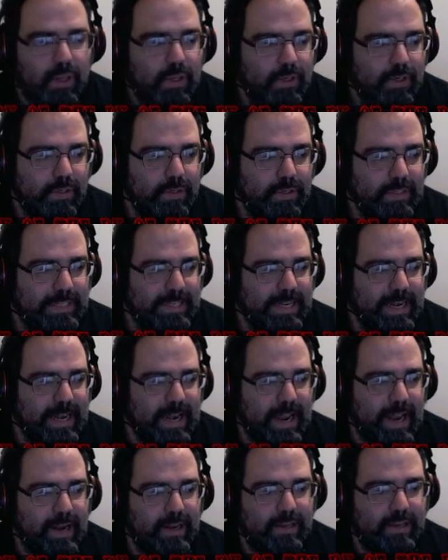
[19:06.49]
which did
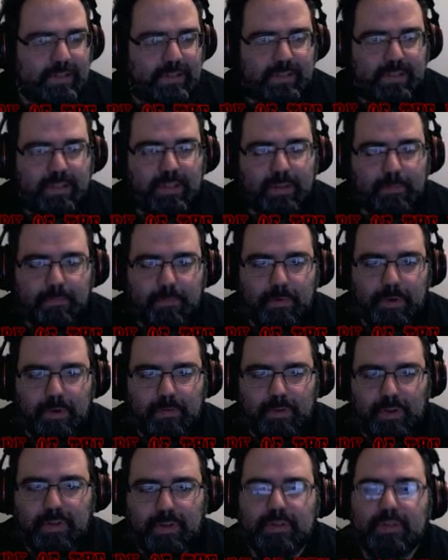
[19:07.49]
not exist in the
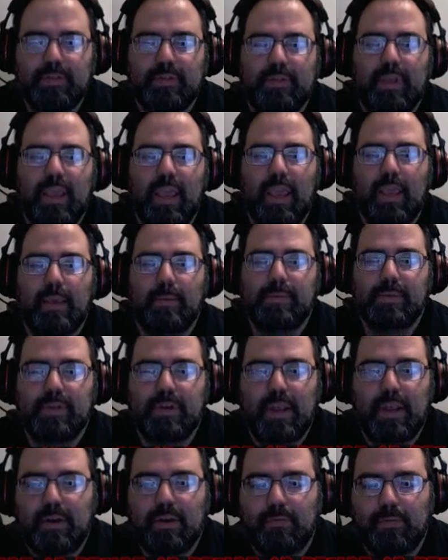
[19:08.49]
previous games, and
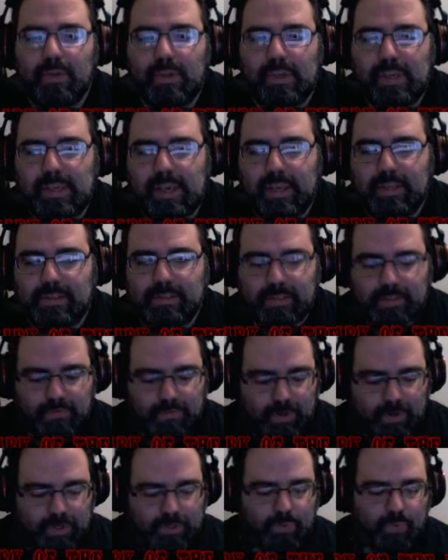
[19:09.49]
you had to really guess as
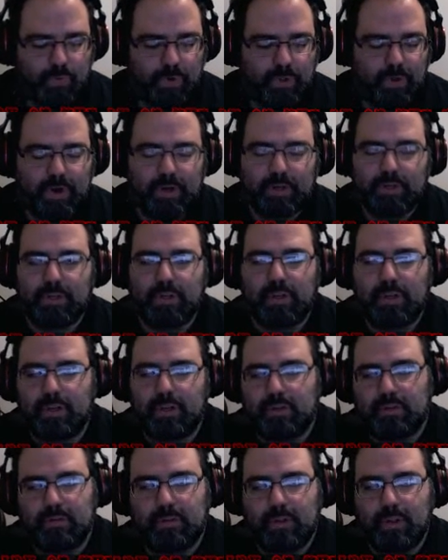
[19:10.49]
far as where they're actually
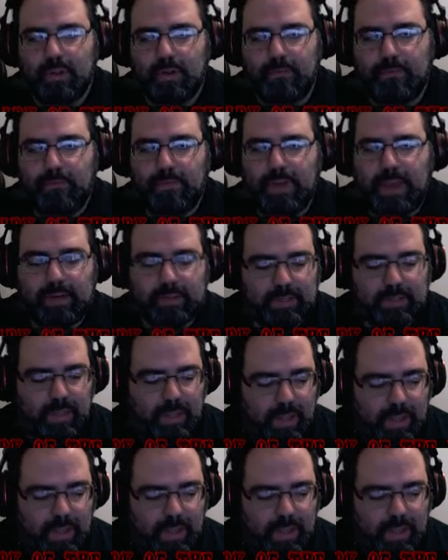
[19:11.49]
going to affect.